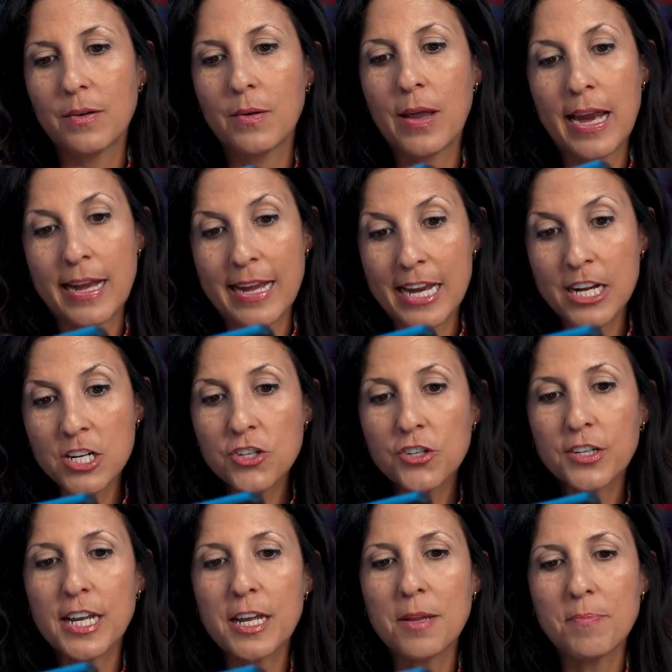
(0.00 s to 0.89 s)

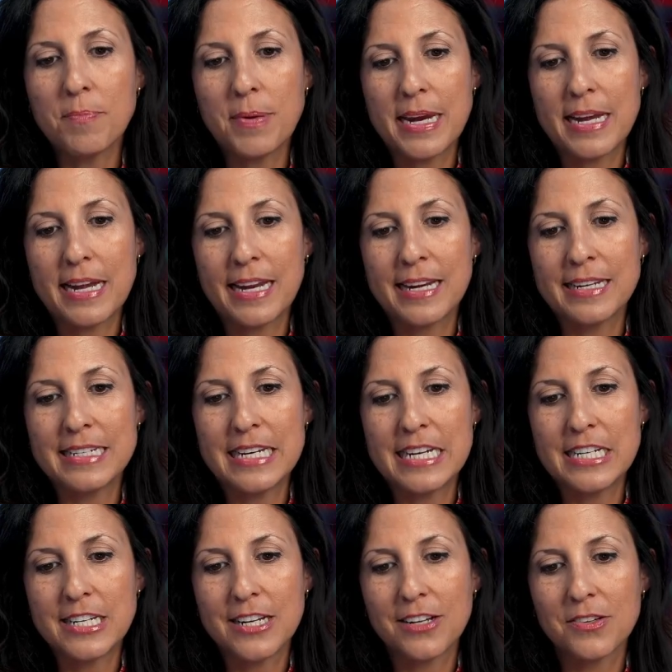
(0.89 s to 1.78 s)
intricate beading
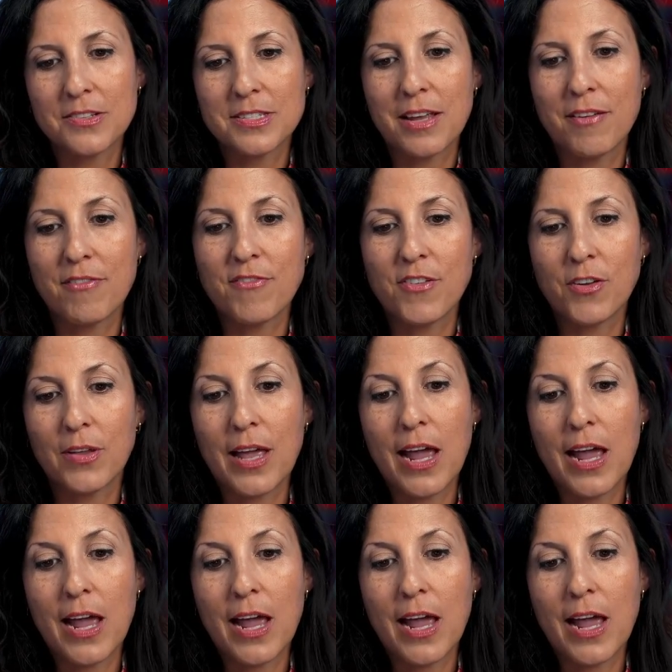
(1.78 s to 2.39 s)
details that feel